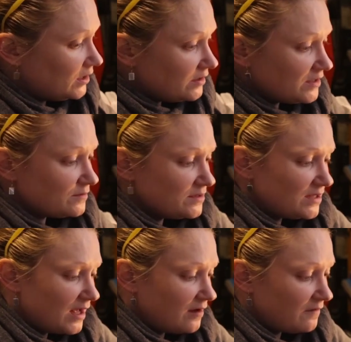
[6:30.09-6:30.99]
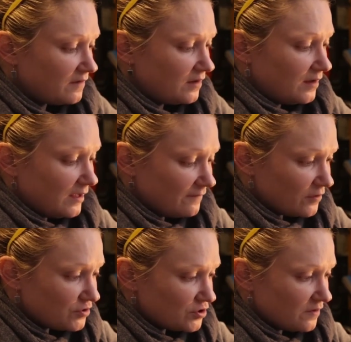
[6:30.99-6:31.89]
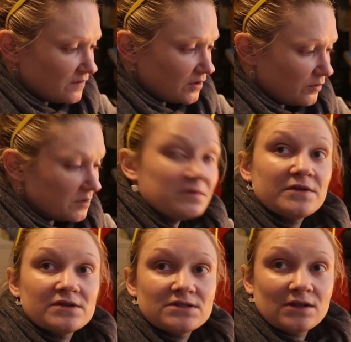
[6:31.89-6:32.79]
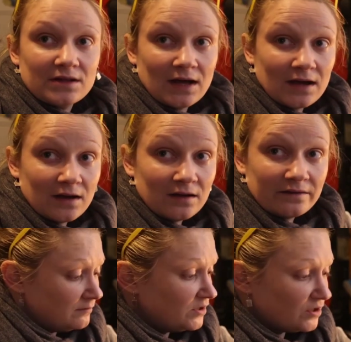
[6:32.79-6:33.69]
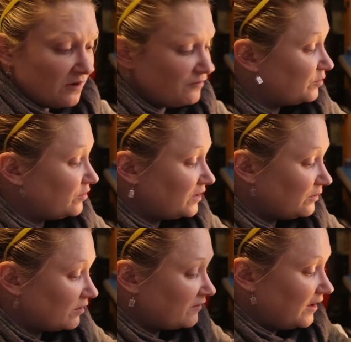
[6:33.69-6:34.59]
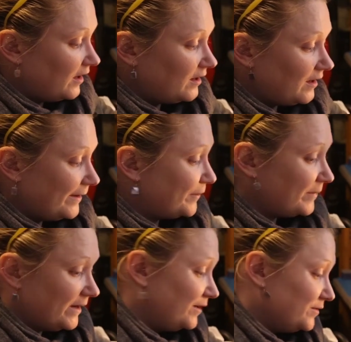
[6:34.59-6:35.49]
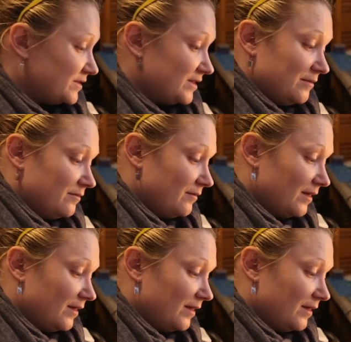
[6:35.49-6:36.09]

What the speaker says: These ones have a version of the coating, but they're still a knockoff. They're comfortable, they work fine. I don't mind using them.